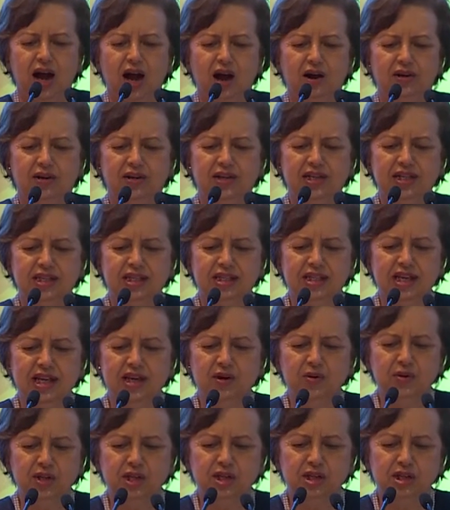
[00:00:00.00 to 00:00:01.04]
our
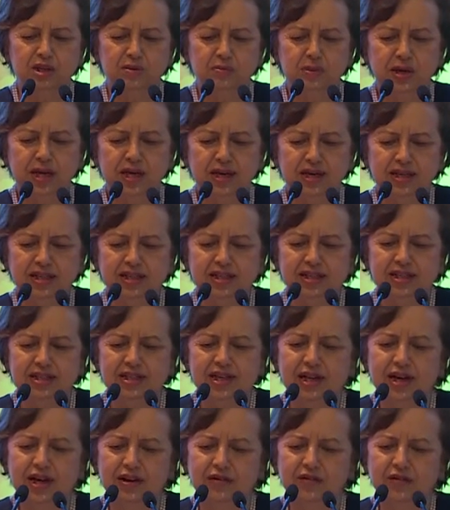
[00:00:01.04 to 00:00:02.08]
distinguished speakers
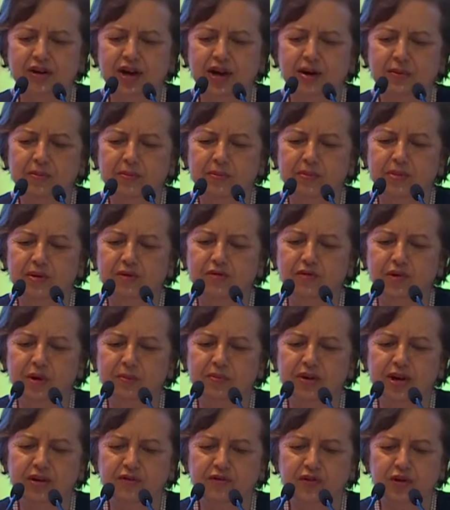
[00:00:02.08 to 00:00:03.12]
that have come
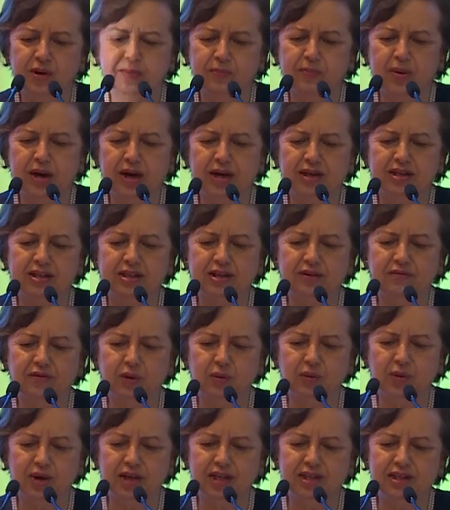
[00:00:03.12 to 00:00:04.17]
from different parts of
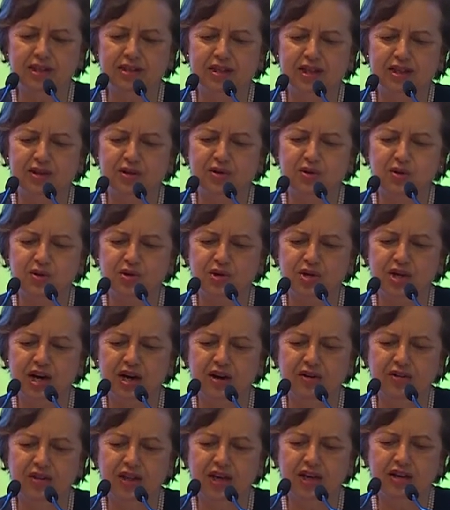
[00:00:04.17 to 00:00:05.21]
the world to
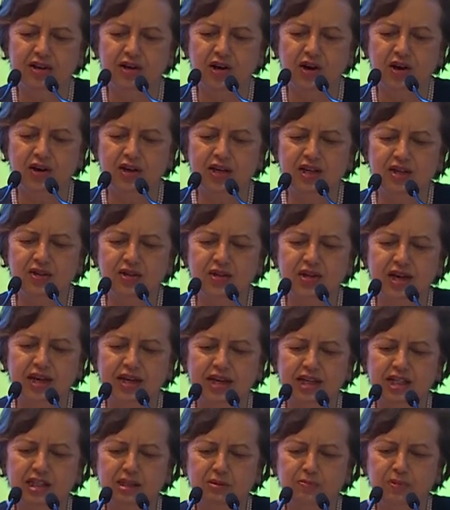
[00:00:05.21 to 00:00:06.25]
share their knowledge
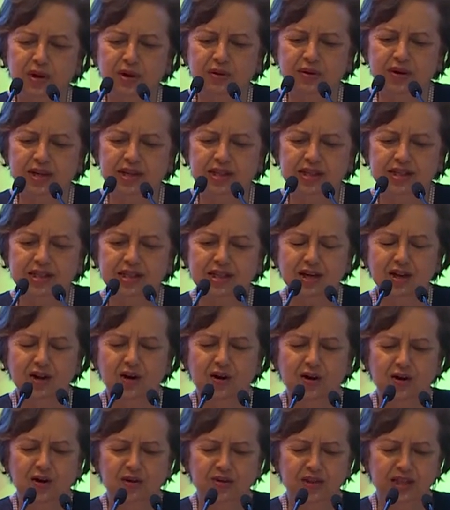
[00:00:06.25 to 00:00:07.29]
and experience
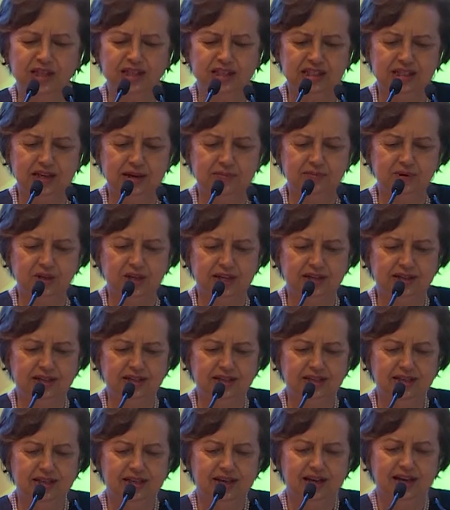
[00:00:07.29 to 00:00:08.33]
on this
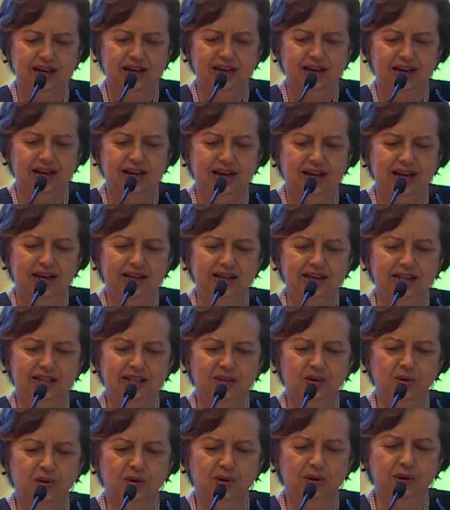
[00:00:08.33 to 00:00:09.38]
subject. It
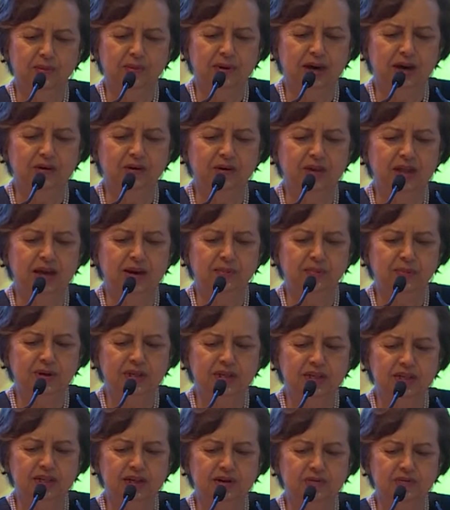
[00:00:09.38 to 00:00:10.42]
is all about their
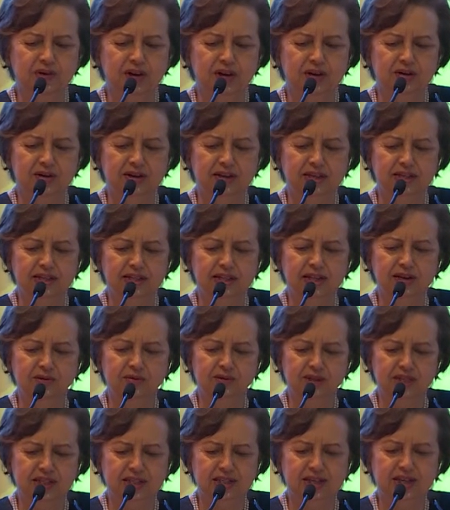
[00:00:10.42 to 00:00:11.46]
perseverance
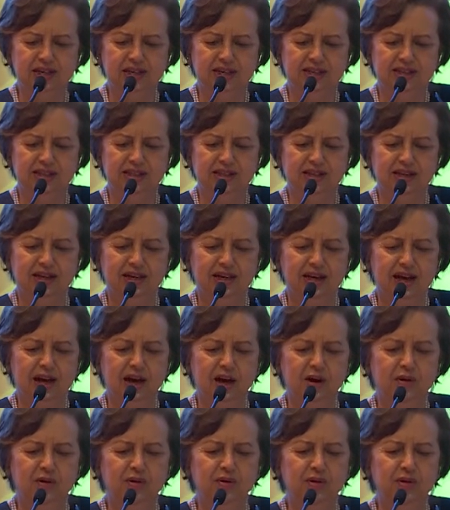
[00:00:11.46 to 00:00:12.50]
and resilience and
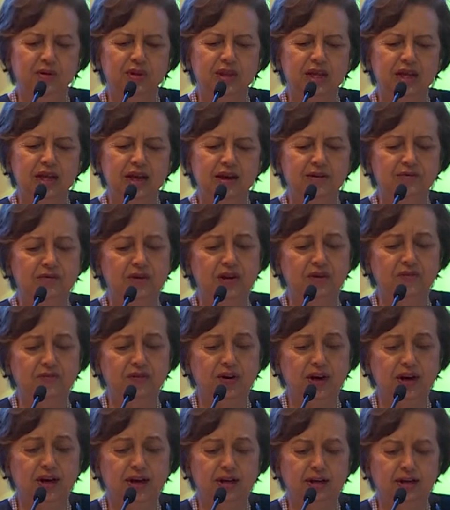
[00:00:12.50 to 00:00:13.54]
how they have
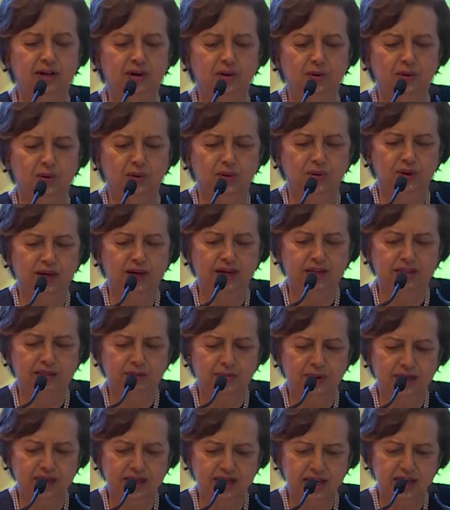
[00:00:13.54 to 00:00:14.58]
defied all
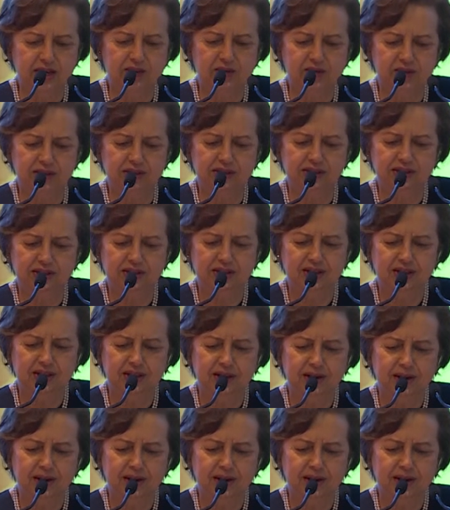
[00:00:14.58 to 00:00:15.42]
expectations.